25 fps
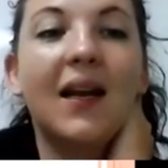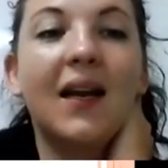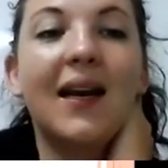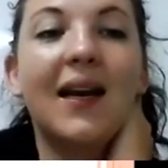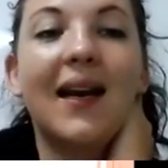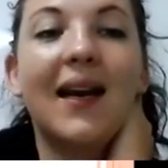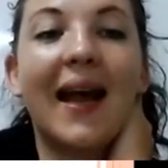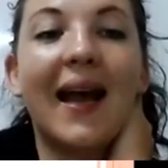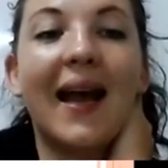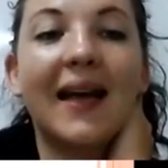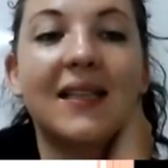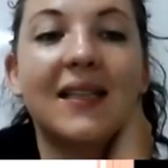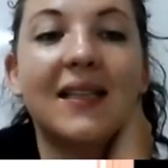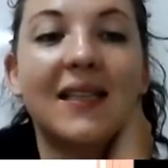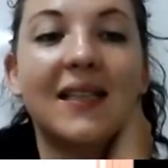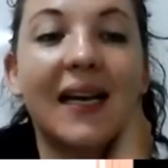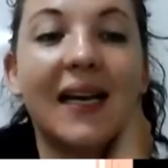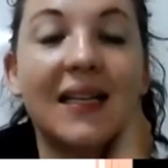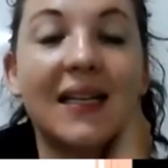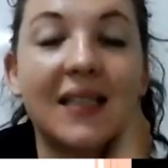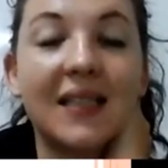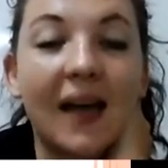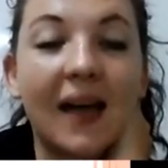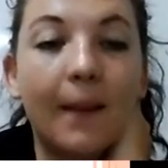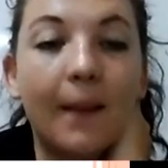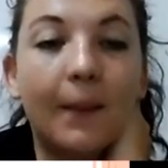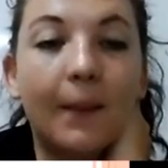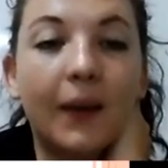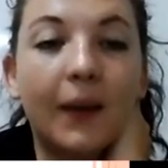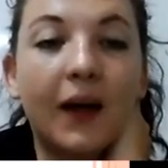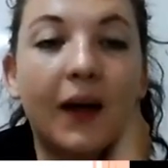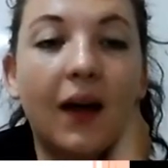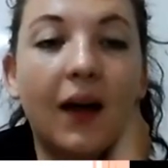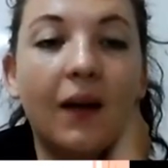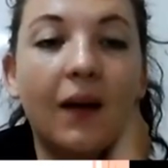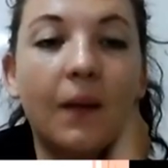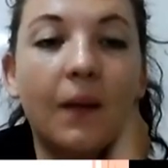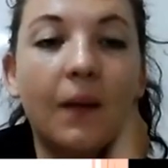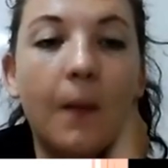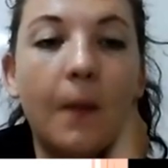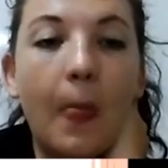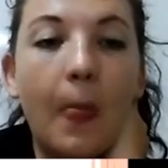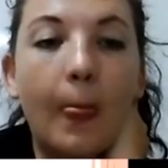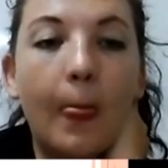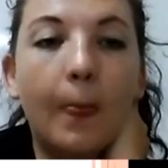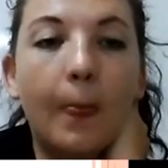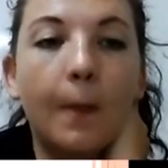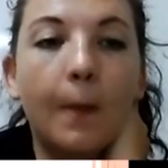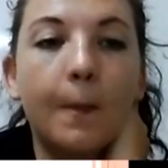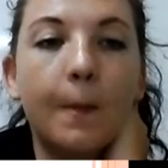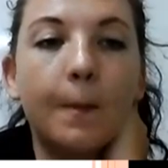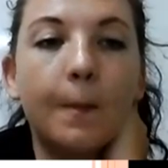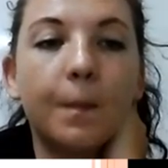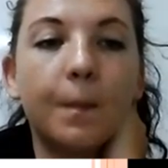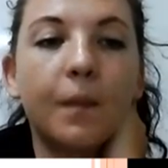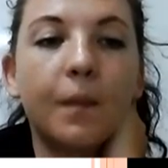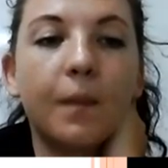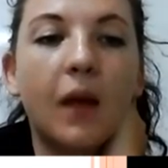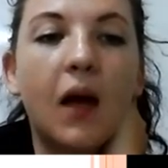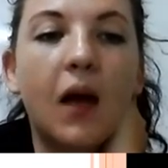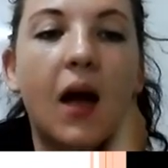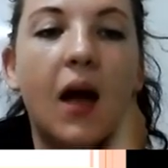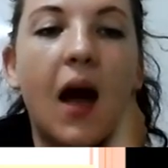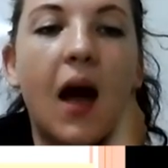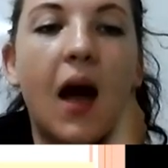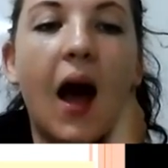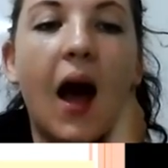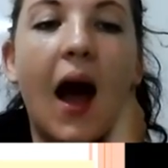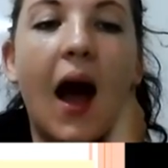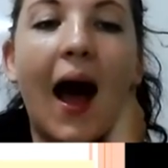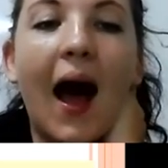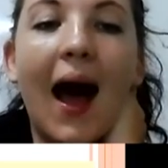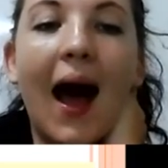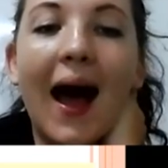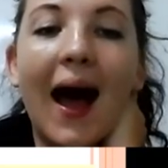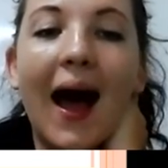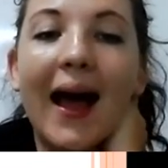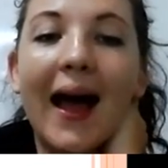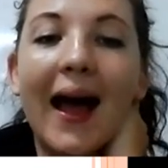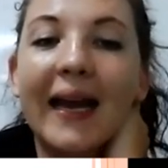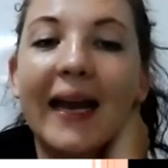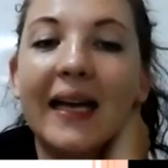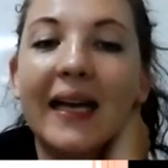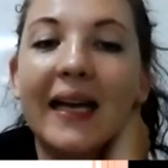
Next example, I